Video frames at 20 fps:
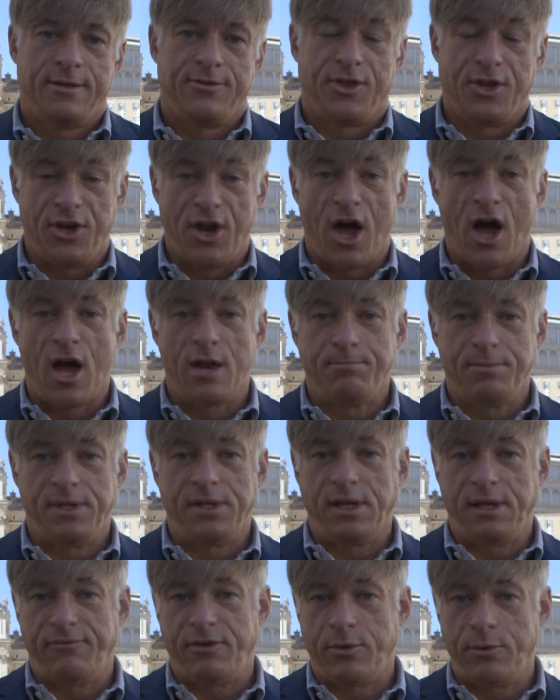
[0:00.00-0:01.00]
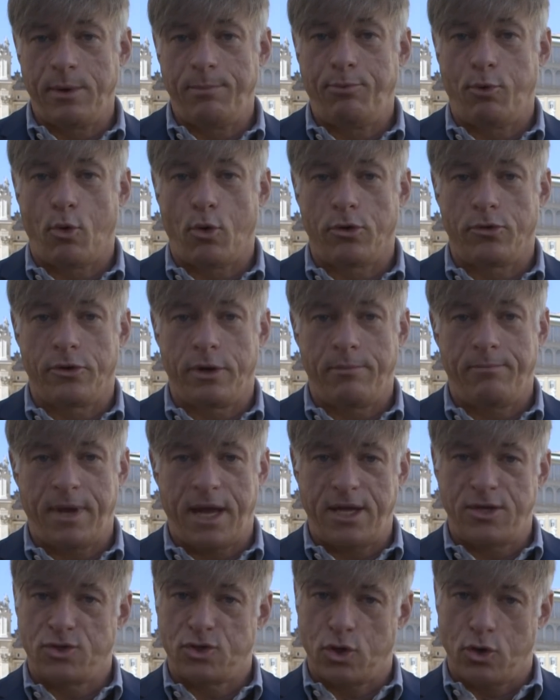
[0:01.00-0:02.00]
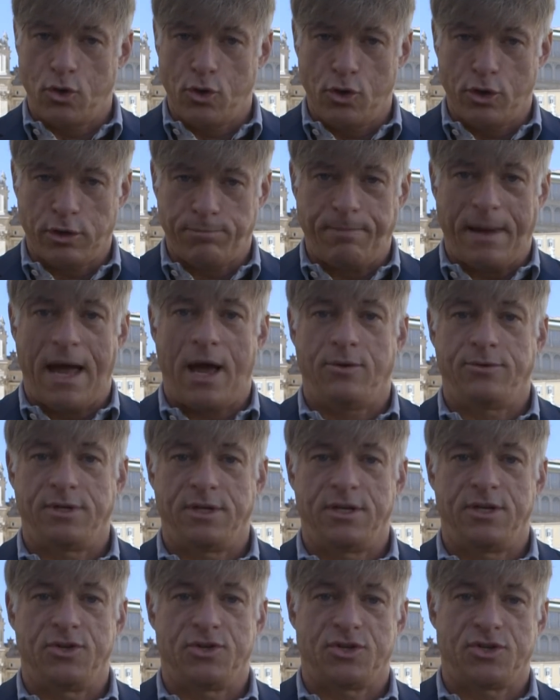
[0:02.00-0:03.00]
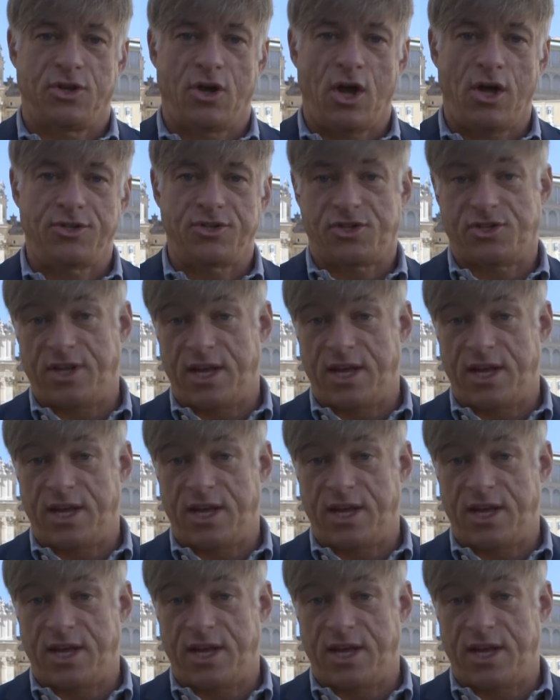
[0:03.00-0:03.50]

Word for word: The non believing reporter remains earthbound in his thoughts,